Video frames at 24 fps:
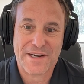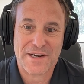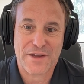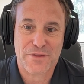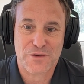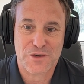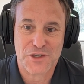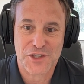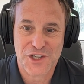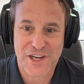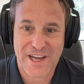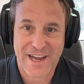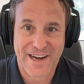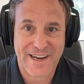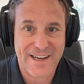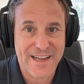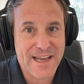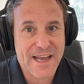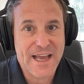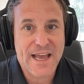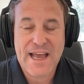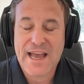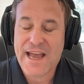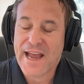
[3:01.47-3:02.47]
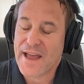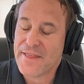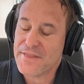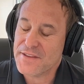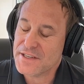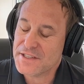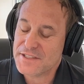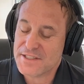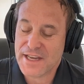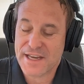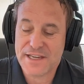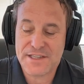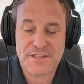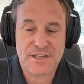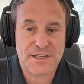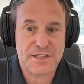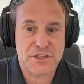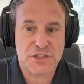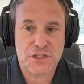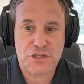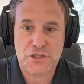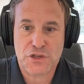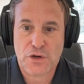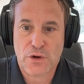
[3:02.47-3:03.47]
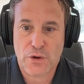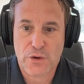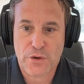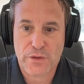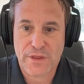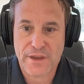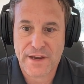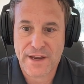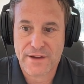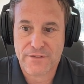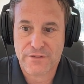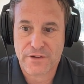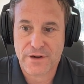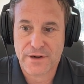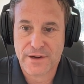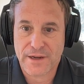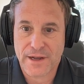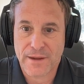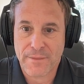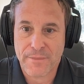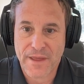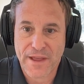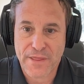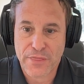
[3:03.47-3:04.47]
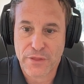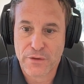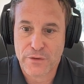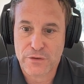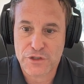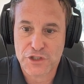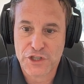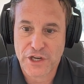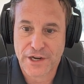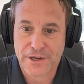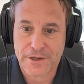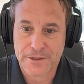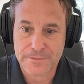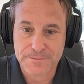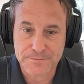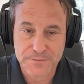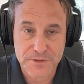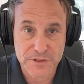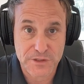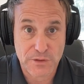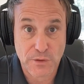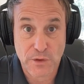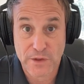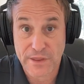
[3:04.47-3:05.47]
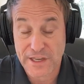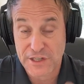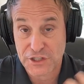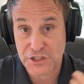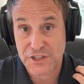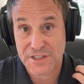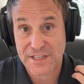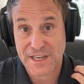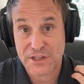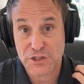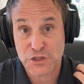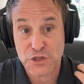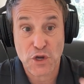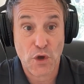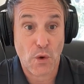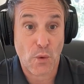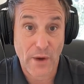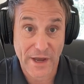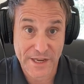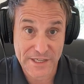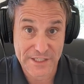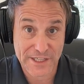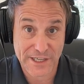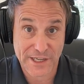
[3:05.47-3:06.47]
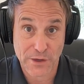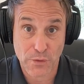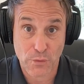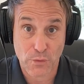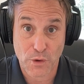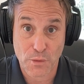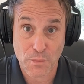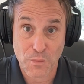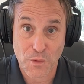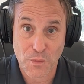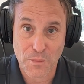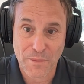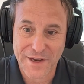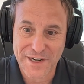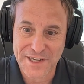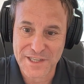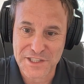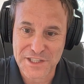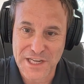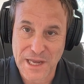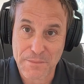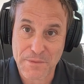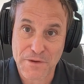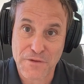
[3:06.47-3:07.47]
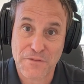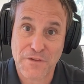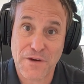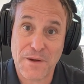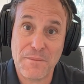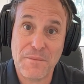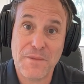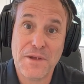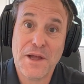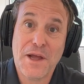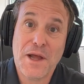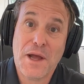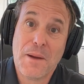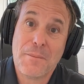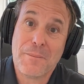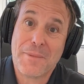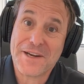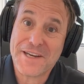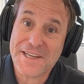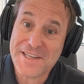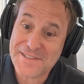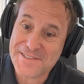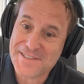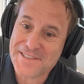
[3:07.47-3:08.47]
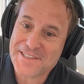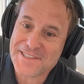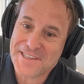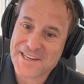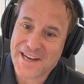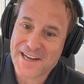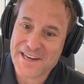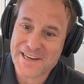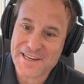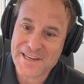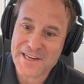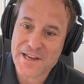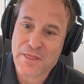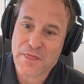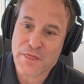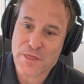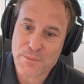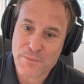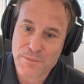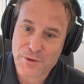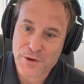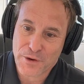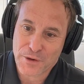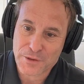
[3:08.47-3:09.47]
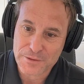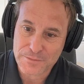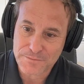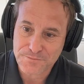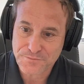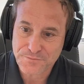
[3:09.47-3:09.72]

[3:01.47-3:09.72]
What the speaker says: another check. And these days, it's just harder than ever. That third checker that just has no idea where more money is coming from, but isn't cutting the burn.